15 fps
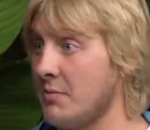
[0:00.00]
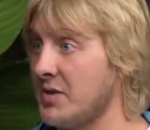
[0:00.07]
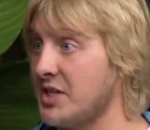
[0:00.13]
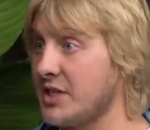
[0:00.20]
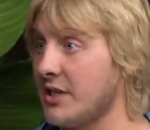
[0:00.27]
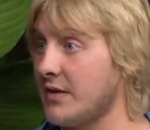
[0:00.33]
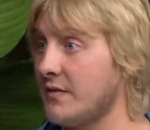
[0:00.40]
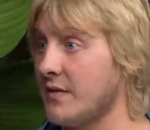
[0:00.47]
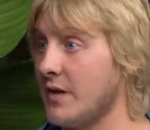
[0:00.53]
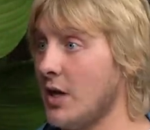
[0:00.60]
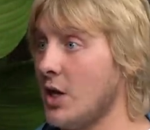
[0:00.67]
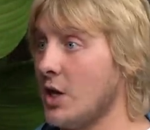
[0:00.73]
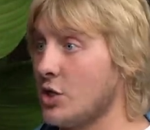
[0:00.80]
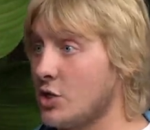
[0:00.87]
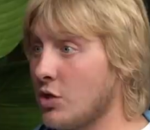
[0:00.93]
myself. Lad,
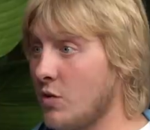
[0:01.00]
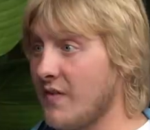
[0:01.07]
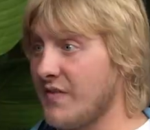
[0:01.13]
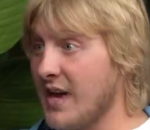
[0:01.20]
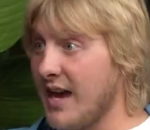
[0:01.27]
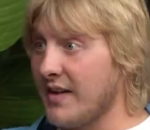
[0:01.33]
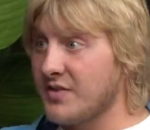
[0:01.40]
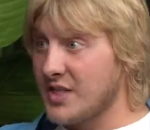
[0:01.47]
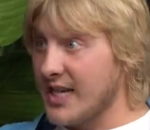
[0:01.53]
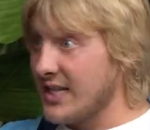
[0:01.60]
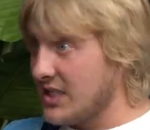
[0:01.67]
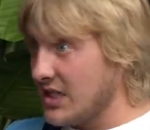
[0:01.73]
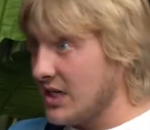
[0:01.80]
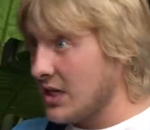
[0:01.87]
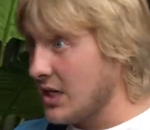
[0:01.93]
imagine, so I've said
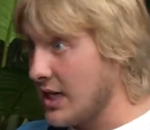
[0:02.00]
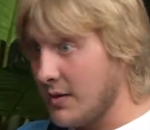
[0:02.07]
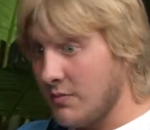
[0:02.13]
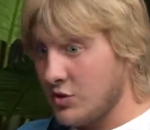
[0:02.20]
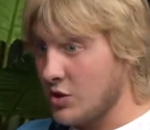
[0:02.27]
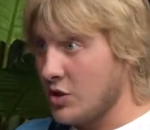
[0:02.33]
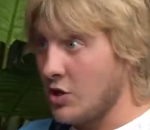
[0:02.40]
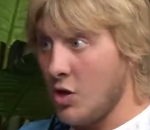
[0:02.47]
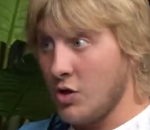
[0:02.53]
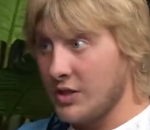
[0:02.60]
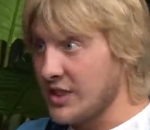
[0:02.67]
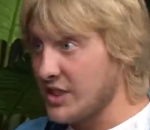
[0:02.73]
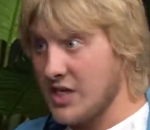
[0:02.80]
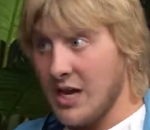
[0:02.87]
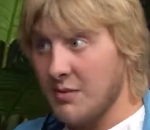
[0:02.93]
to
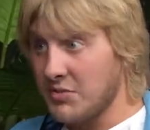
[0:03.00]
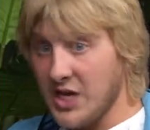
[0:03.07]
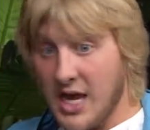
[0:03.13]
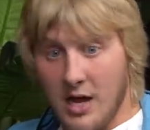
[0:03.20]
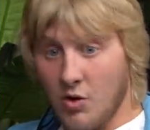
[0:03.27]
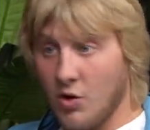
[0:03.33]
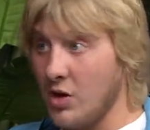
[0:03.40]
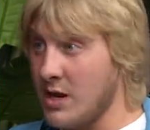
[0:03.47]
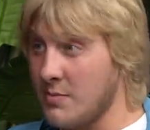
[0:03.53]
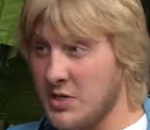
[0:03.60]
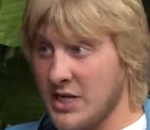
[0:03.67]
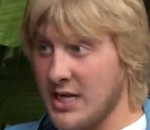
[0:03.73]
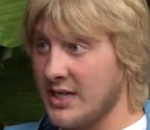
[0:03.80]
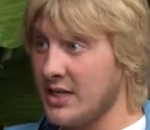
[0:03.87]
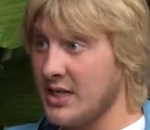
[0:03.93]
Longy, Sam, Jack, all them, I
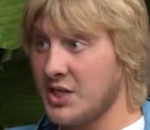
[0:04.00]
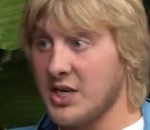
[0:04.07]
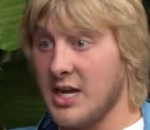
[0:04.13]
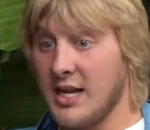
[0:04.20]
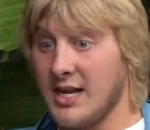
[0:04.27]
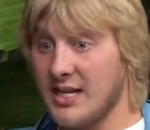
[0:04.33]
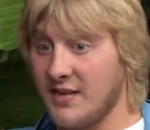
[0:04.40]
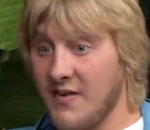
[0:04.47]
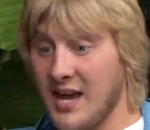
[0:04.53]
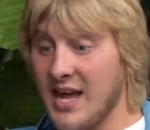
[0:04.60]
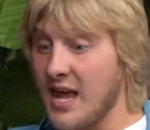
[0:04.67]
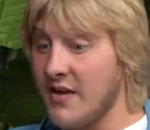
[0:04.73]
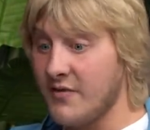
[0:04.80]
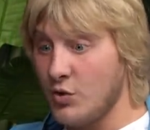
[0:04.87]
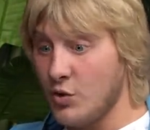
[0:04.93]
said in the chat, lad, if I
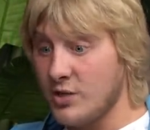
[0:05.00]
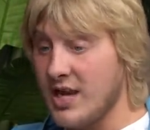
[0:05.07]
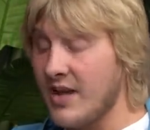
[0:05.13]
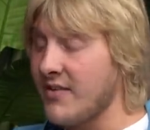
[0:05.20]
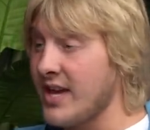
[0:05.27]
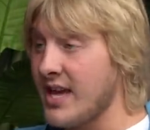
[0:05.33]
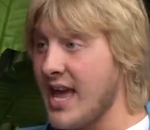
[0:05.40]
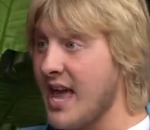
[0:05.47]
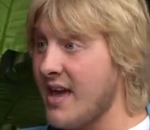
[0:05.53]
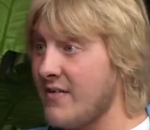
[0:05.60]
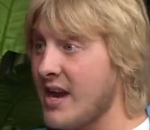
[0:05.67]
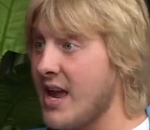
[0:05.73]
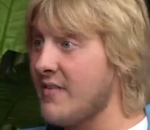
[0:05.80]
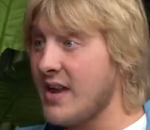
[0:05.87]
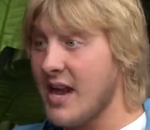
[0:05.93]
ever, you ever
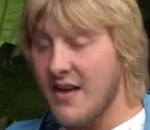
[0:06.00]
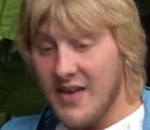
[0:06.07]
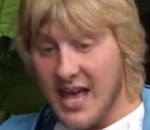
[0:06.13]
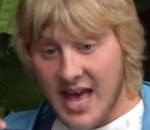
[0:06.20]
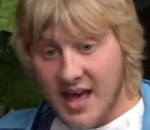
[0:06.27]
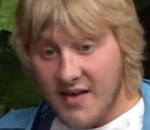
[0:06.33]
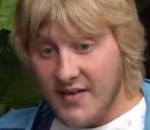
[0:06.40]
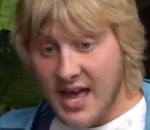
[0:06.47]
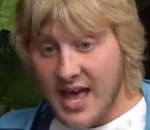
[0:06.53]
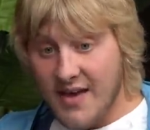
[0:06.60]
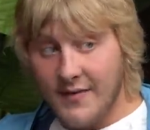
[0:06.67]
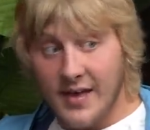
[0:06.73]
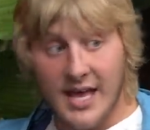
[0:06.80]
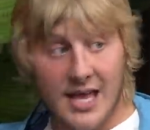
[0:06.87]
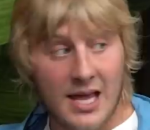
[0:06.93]

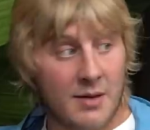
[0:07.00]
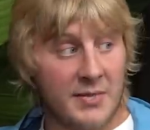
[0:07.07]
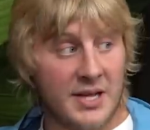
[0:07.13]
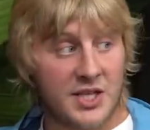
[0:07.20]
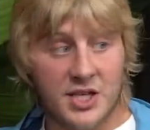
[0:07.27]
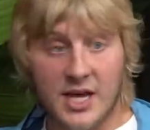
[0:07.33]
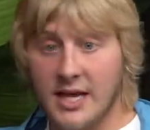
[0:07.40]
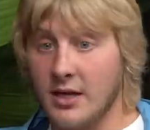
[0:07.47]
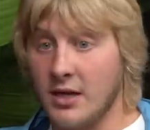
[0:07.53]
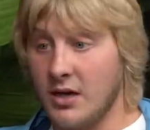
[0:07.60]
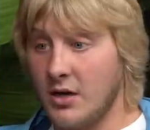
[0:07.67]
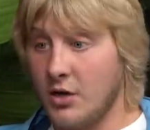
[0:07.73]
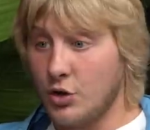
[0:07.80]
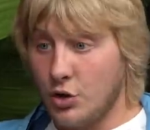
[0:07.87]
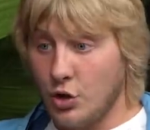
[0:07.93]
hear me say,
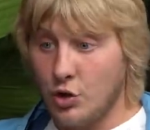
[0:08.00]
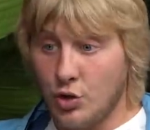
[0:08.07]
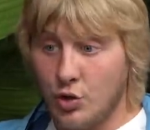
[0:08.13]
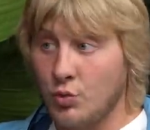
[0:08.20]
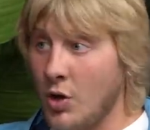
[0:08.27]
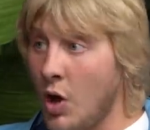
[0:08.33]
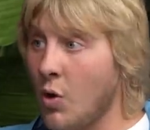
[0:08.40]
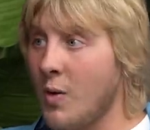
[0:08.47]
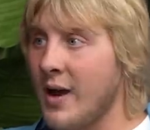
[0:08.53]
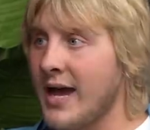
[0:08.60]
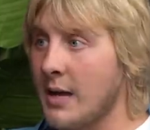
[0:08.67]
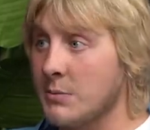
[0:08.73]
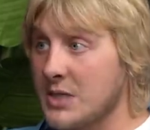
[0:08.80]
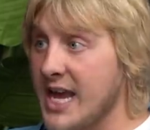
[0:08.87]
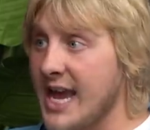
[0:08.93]
do you know who I
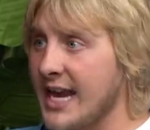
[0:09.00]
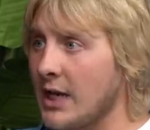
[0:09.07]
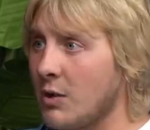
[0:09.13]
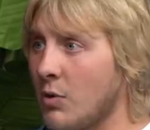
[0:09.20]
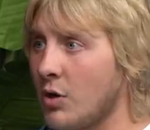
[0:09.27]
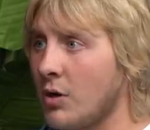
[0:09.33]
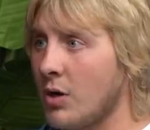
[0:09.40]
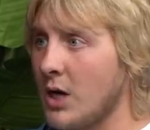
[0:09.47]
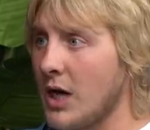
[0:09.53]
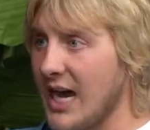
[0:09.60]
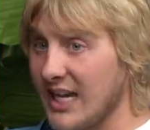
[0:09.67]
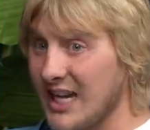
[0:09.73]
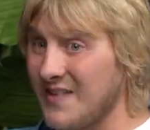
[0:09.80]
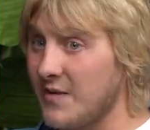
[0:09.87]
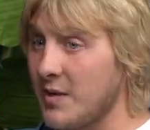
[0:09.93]
am to anyone? I
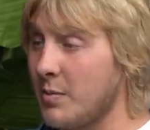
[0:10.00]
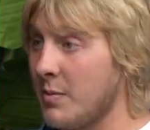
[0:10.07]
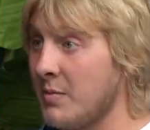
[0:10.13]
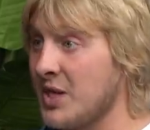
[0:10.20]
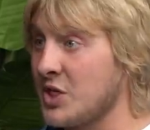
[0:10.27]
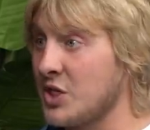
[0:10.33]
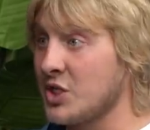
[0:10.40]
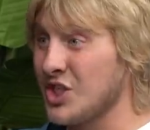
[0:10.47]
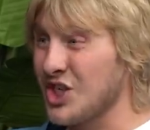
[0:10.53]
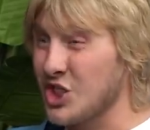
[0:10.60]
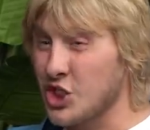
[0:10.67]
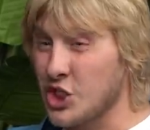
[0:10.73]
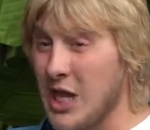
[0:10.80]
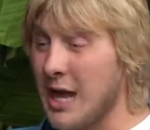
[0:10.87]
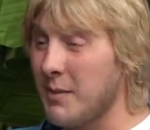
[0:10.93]
give you permission to
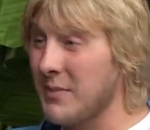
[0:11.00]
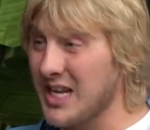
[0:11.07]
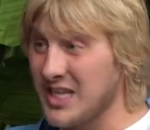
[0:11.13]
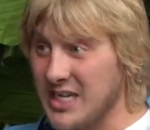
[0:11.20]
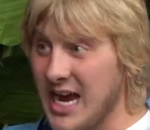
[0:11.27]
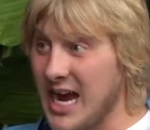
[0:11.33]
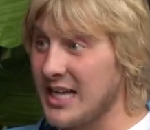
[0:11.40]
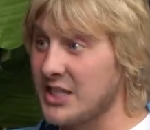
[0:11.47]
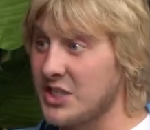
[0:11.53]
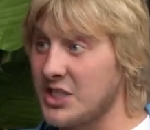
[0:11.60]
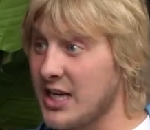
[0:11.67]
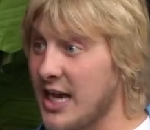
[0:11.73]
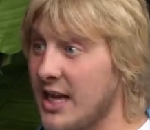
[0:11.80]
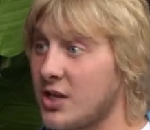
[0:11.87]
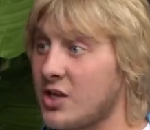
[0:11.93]
slap me as hard as
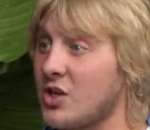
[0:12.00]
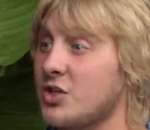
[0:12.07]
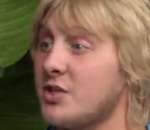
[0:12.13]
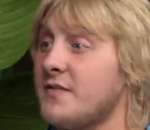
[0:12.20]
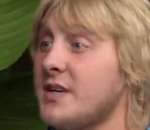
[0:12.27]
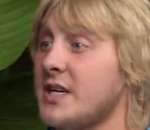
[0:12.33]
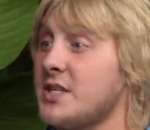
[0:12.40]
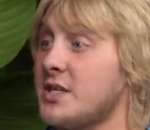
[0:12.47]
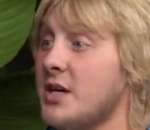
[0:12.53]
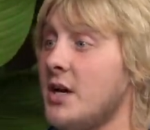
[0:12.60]
you can across the face.